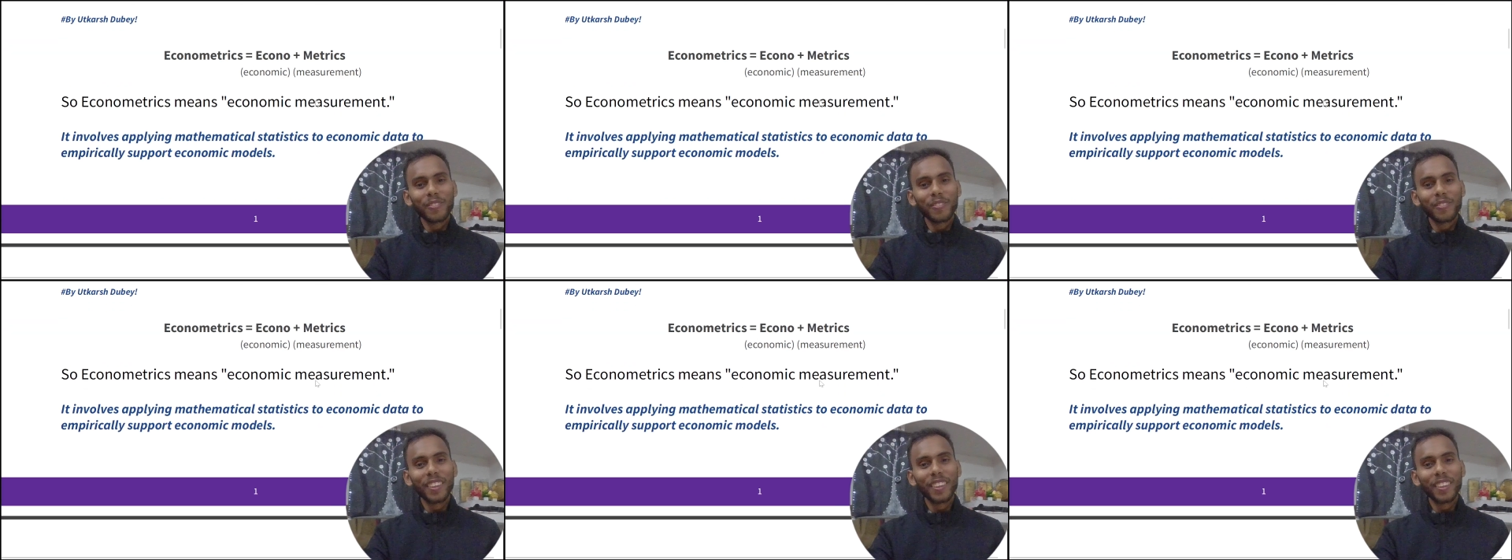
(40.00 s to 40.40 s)

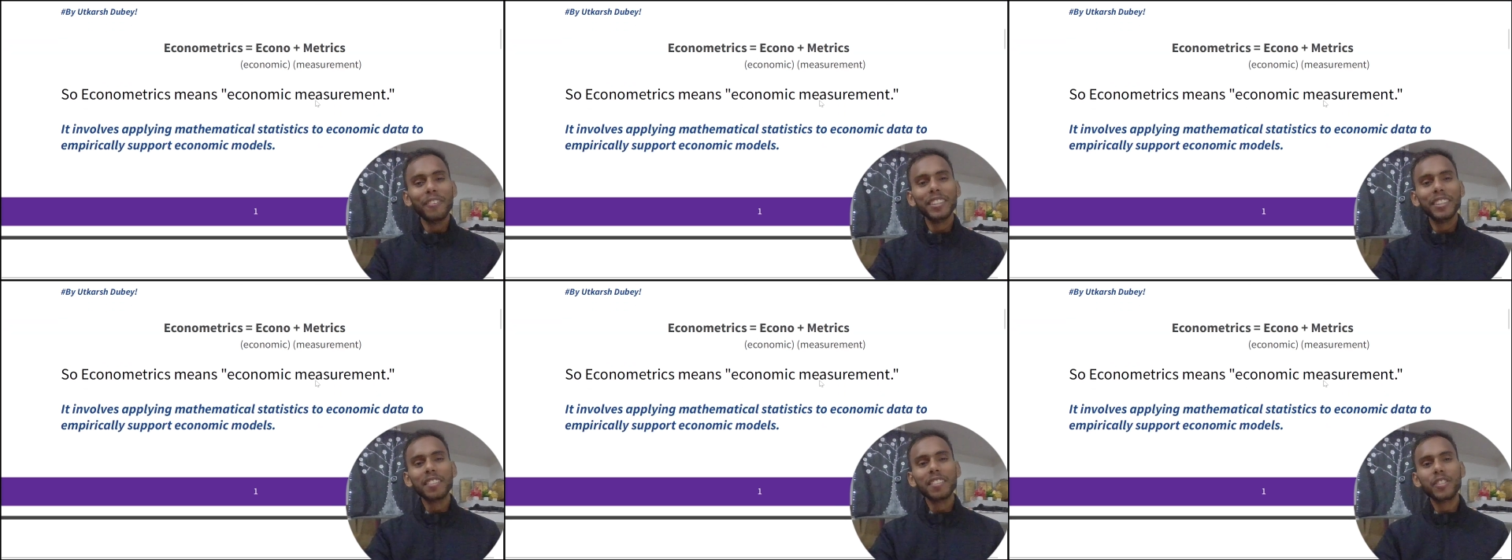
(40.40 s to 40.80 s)
if we
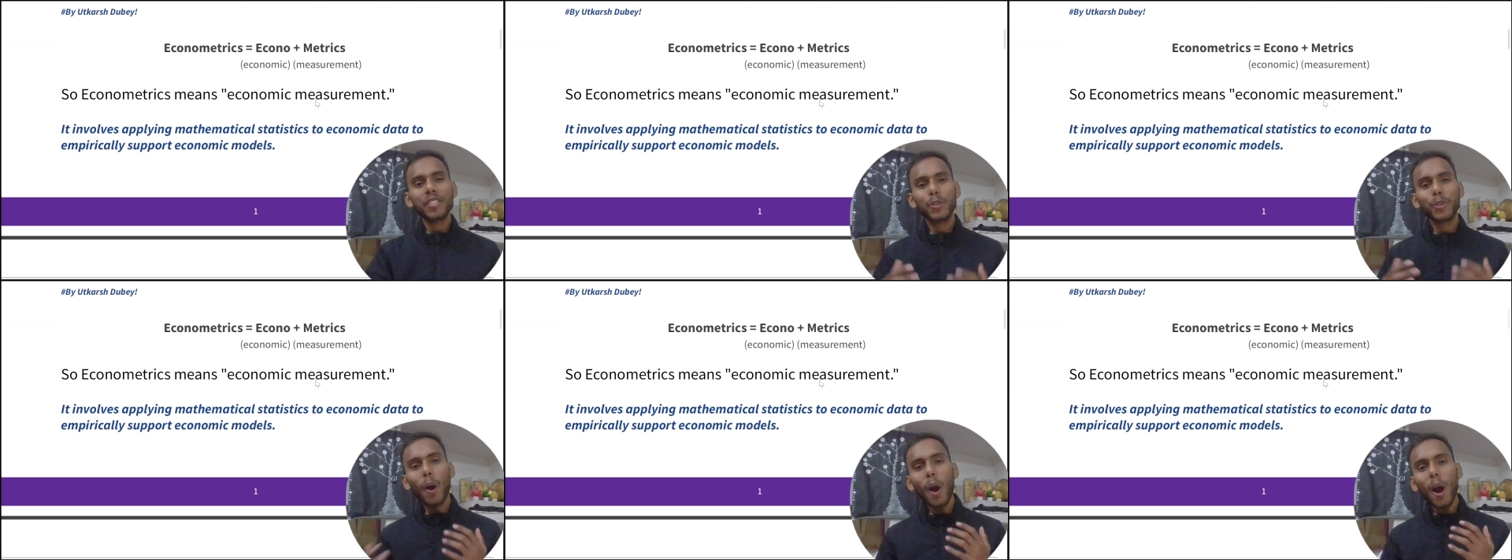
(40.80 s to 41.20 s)
just
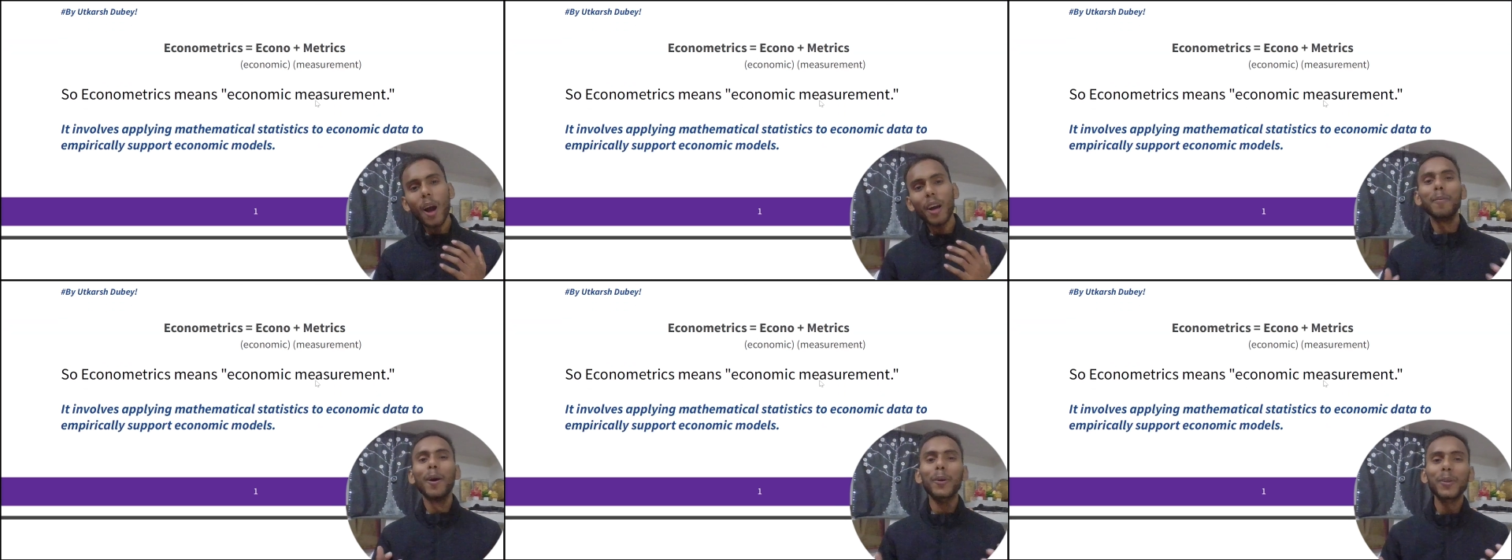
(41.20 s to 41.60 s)
talk
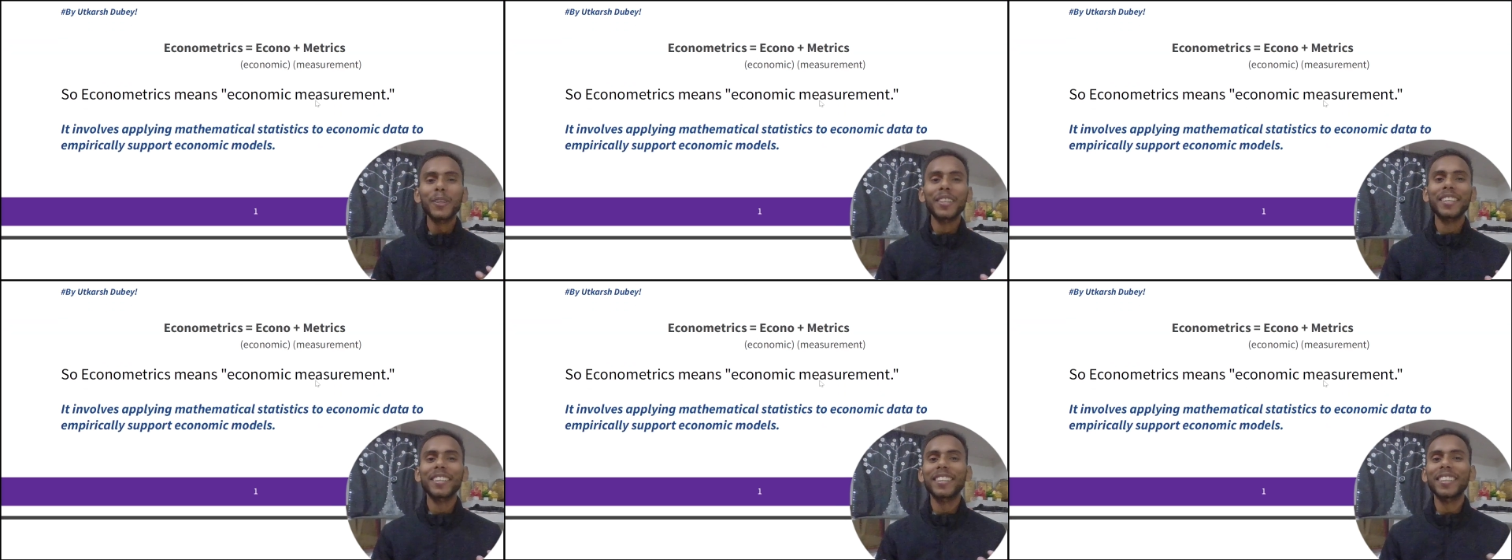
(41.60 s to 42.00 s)
about